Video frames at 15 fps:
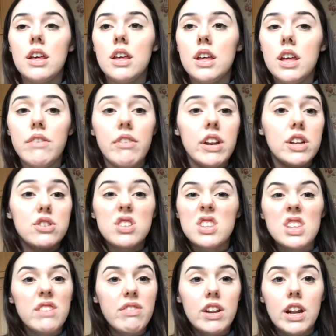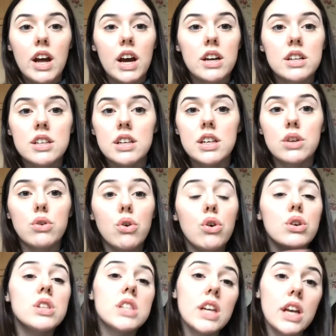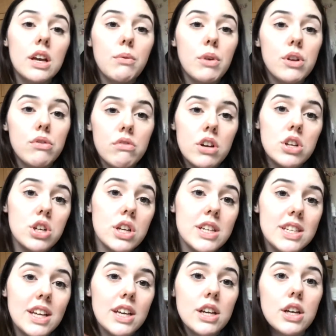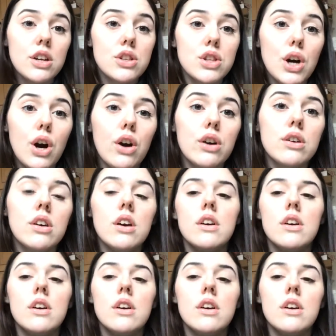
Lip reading: even in acting or singing when you're actually singing a song.